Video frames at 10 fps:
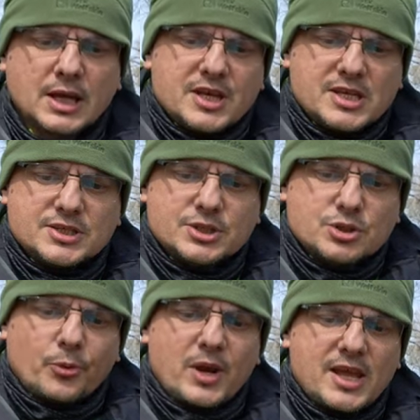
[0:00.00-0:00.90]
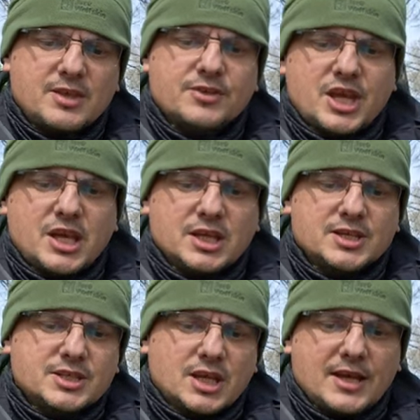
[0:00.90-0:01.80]
These three
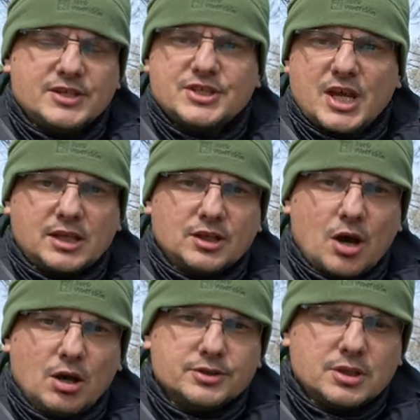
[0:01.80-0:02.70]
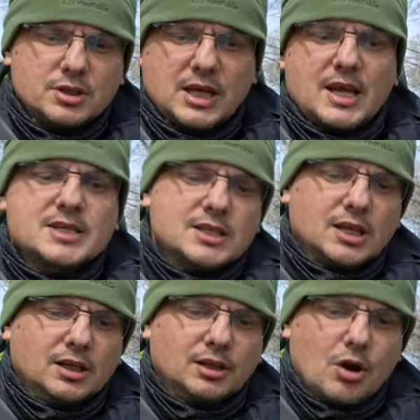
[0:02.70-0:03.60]
things I take note in a
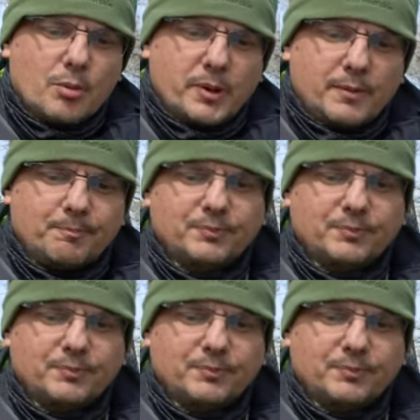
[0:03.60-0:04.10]
single copy.